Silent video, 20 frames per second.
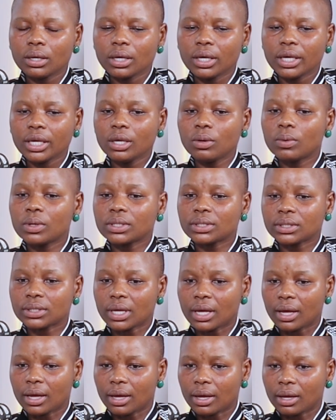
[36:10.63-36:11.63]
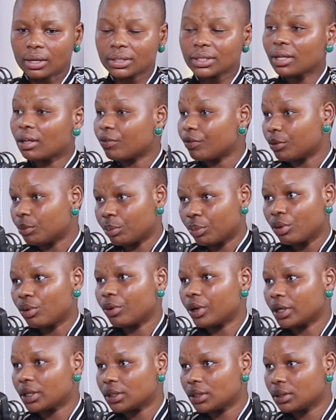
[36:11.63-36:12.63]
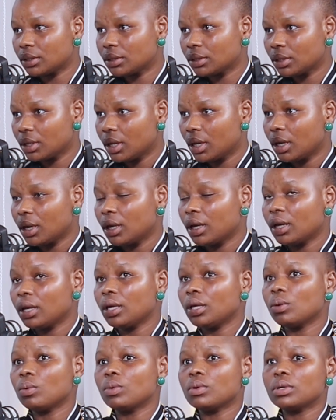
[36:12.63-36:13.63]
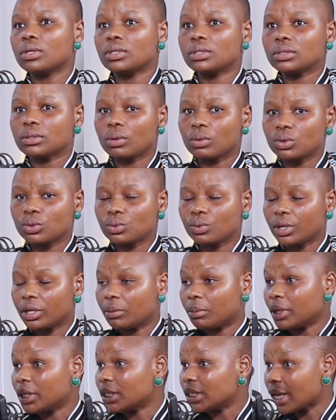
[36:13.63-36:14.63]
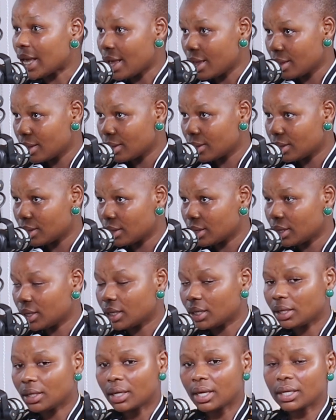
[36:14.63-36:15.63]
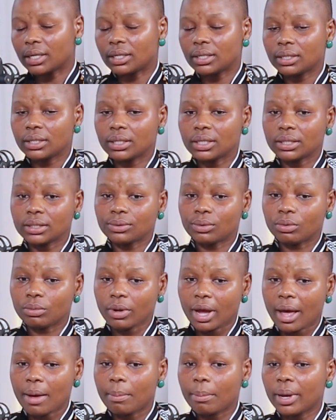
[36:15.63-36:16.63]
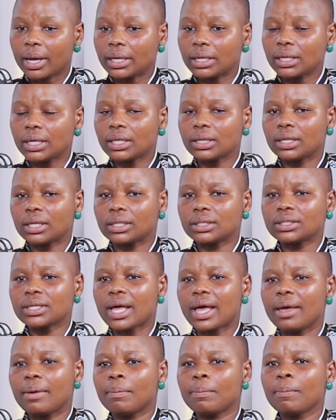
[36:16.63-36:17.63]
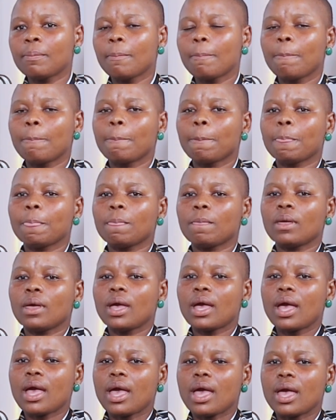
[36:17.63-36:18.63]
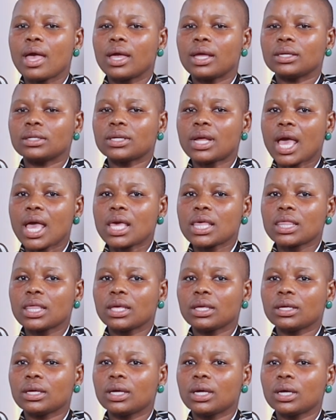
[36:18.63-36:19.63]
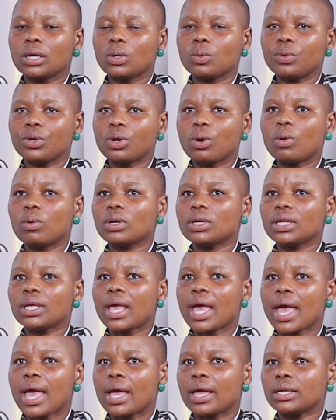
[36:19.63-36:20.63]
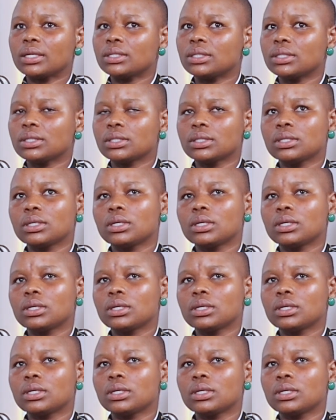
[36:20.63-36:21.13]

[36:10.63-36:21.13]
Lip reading: He was self-employed. He was also in media. He had his own company at that time. And I think we only had,